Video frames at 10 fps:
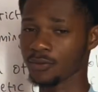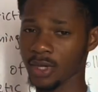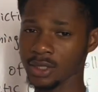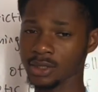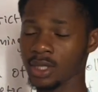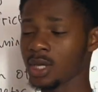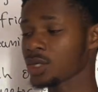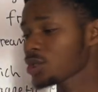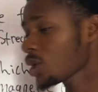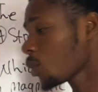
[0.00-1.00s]
Flash
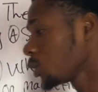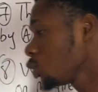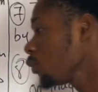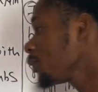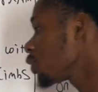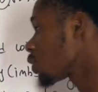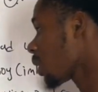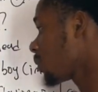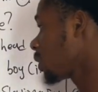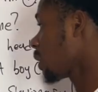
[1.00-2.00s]
so that when new videos
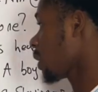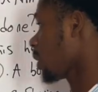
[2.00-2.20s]
are being